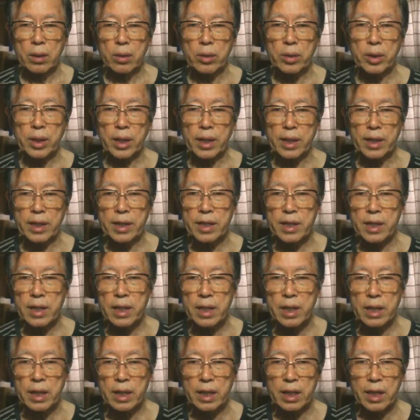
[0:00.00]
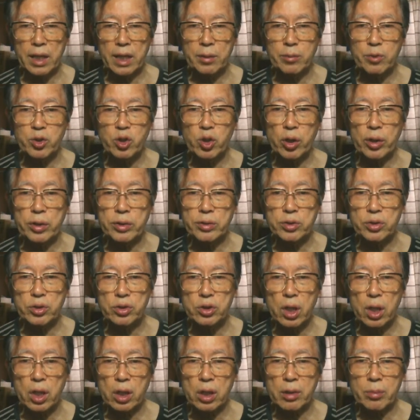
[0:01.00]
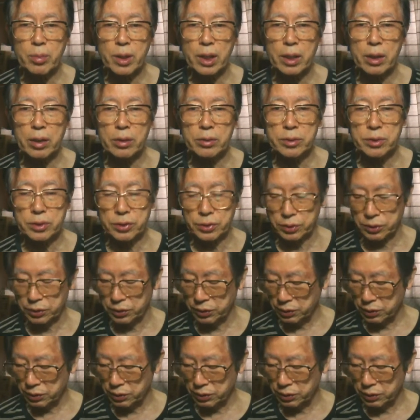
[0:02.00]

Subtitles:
Okay, I'm going to talk about